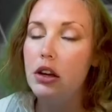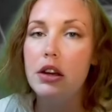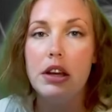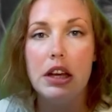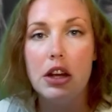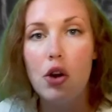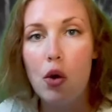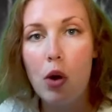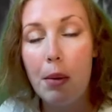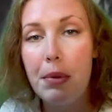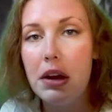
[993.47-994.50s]
He grew
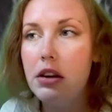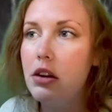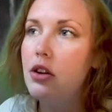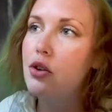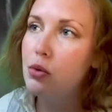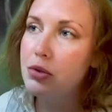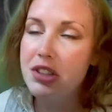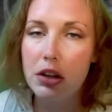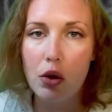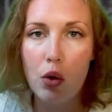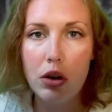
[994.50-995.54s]
up in
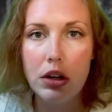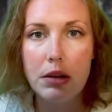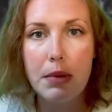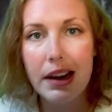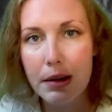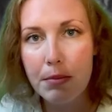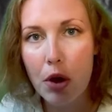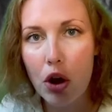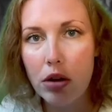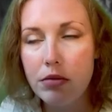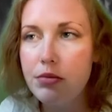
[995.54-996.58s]
Rosengård in
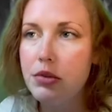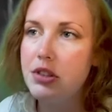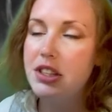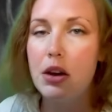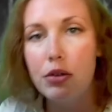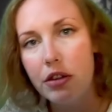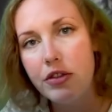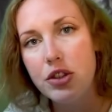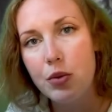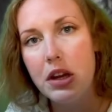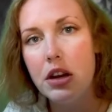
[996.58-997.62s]
Malmö, the south of
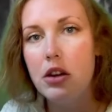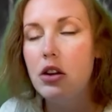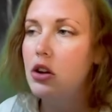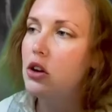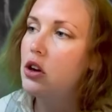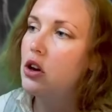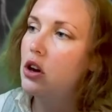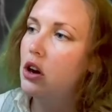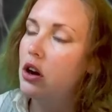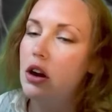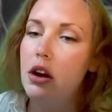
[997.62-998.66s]
Sweden,
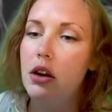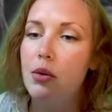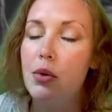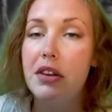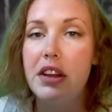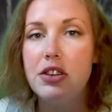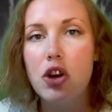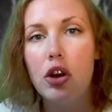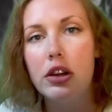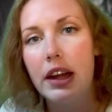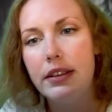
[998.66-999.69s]
where they talk
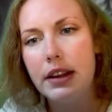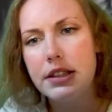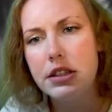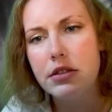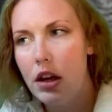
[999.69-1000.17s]
like this.